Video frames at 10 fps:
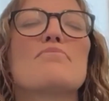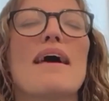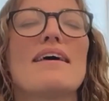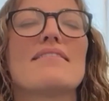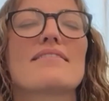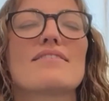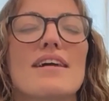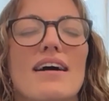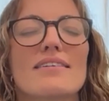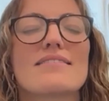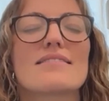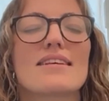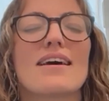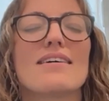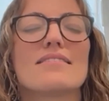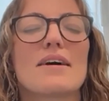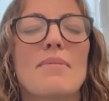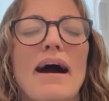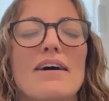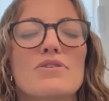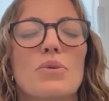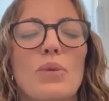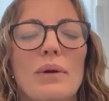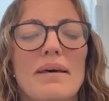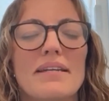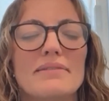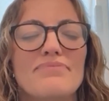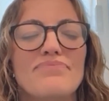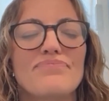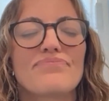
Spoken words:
men could understand about women?